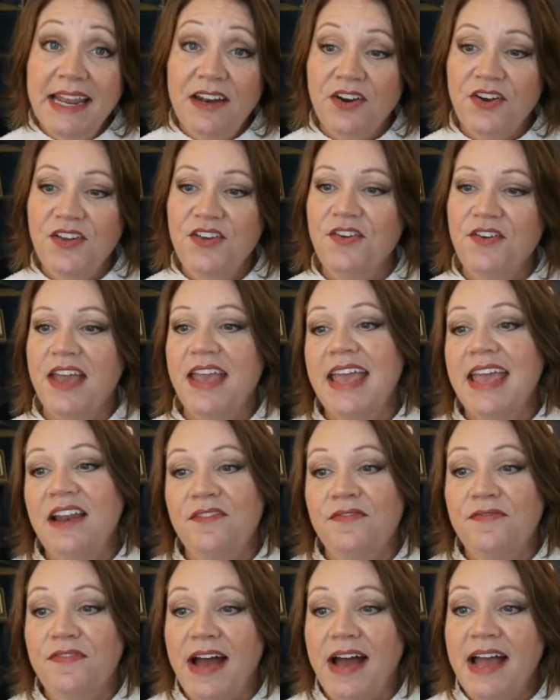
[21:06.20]
you can get a
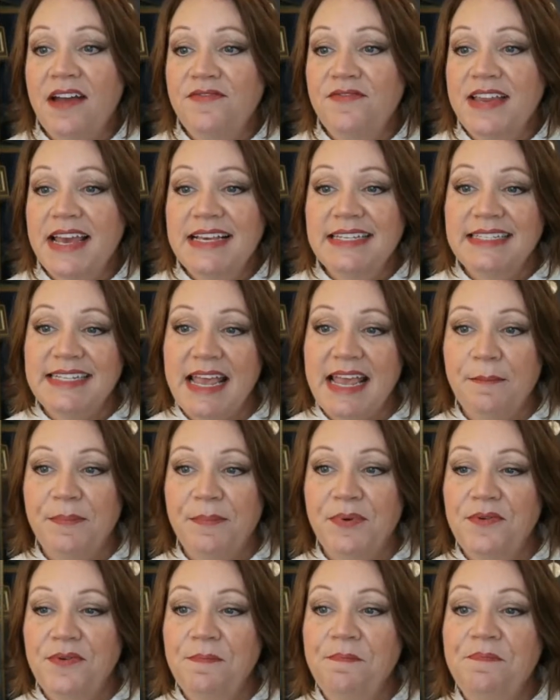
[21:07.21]
5-day
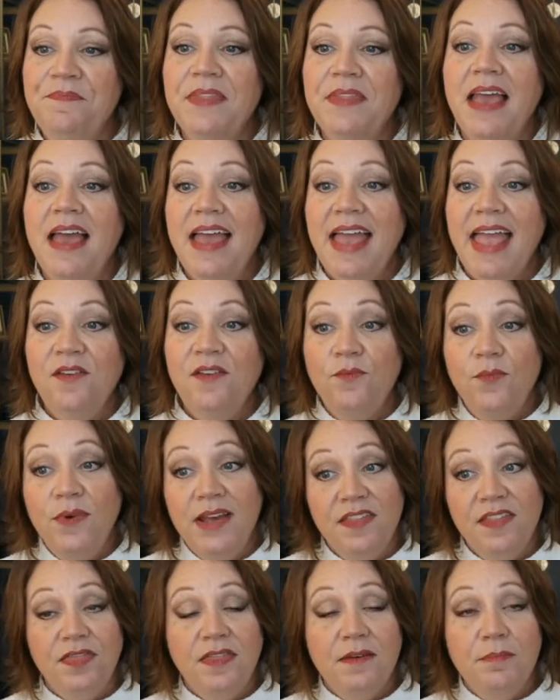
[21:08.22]
sample. And
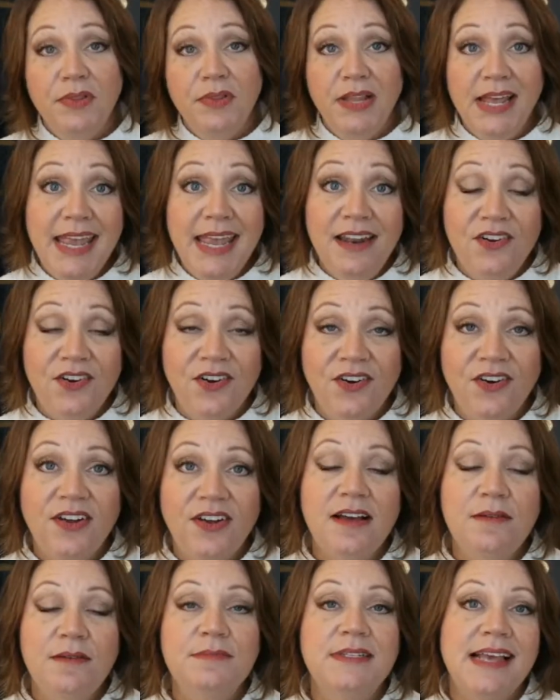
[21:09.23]
with the planner
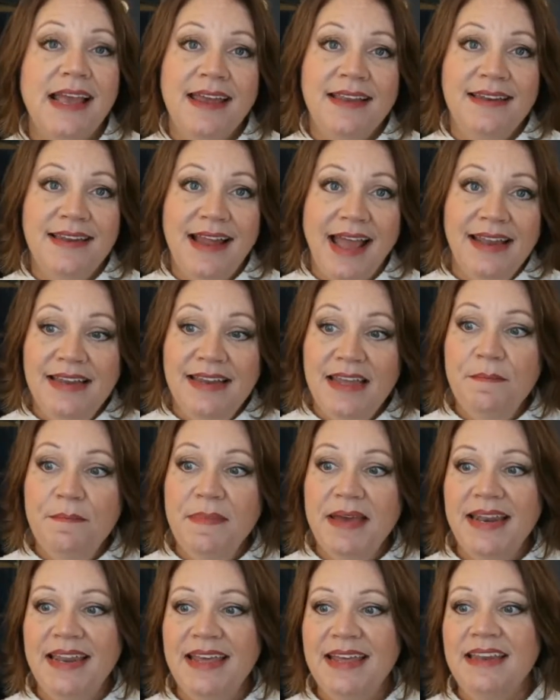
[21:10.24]
comes a
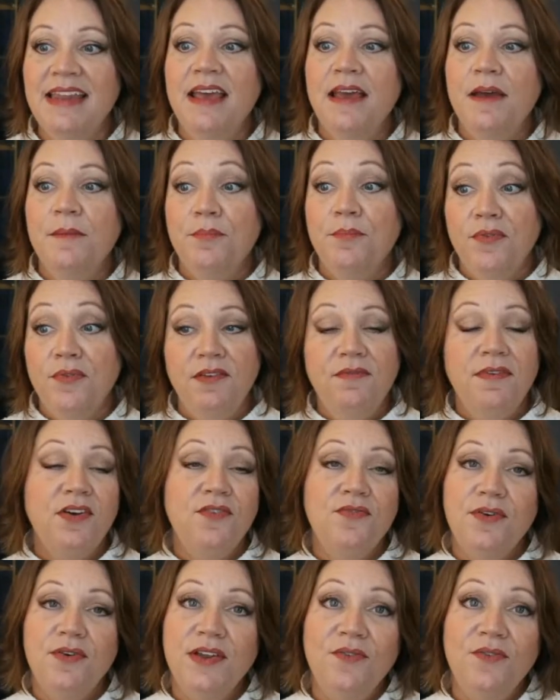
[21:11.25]
90-minute
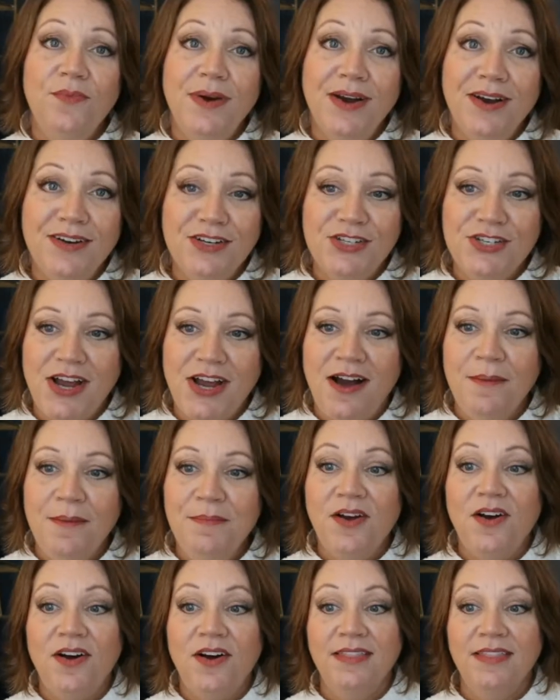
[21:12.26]
pre-recorded workshop
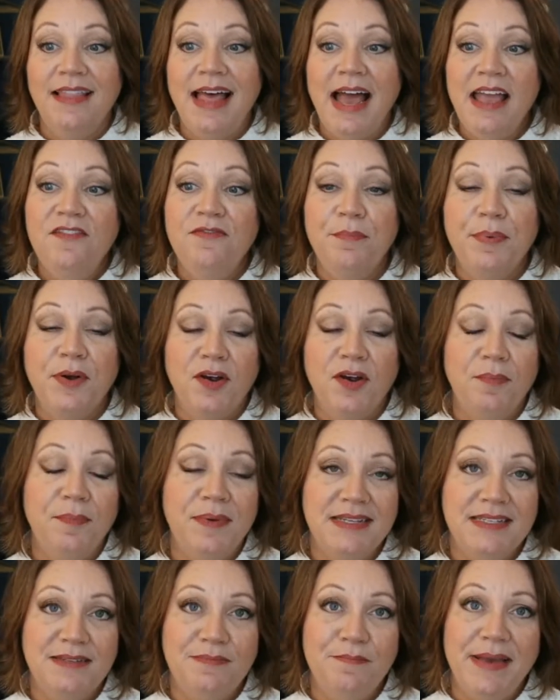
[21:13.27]
called Life
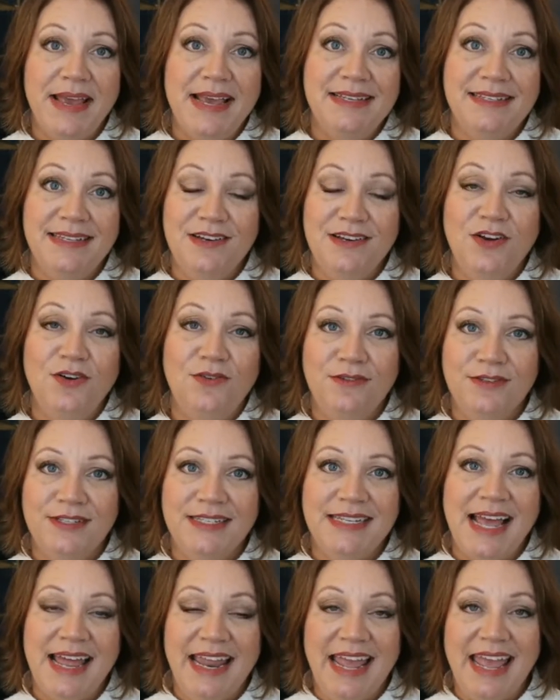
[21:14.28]
Purpose-Based Goal
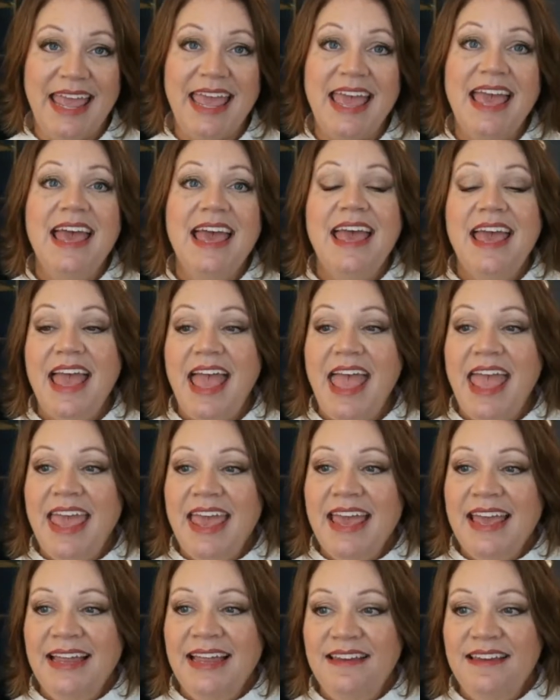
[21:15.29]
Setting.
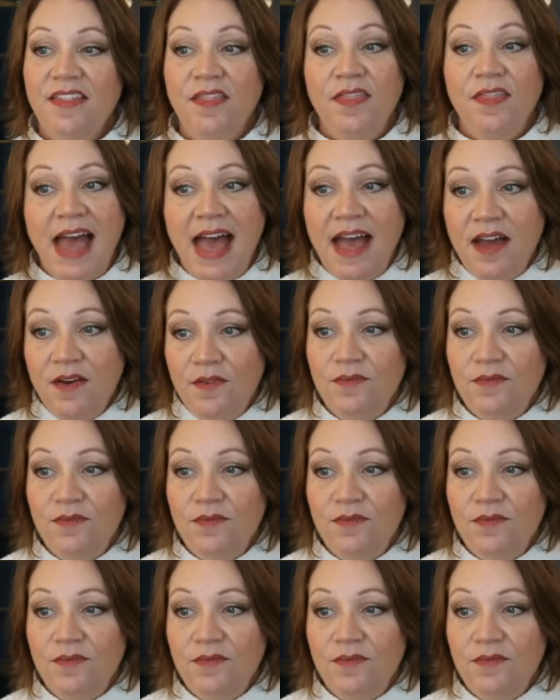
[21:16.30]
And that